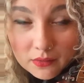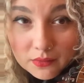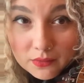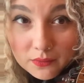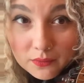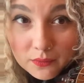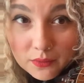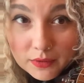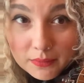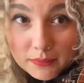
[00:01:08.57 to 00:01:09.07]

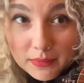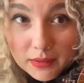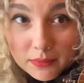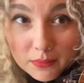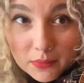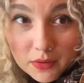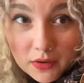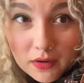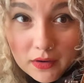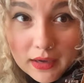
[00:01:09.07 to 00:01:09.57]
Remember,
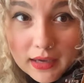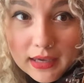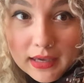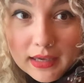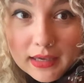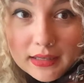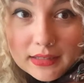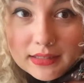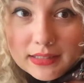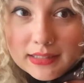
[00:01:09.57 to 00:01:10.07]
our
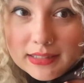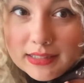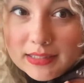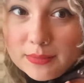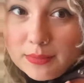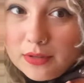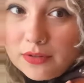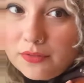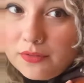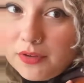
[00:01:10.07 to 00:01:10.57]
hand needs to be
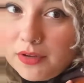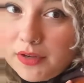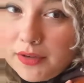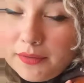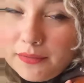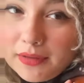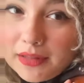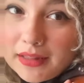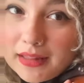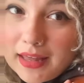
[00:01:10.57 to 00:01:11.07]
very
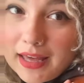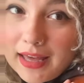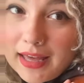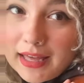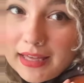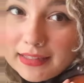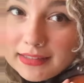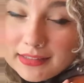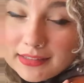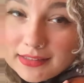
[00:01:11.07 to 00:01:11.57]

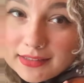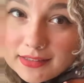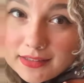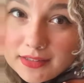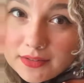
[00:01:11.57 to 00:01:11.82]
relaxed.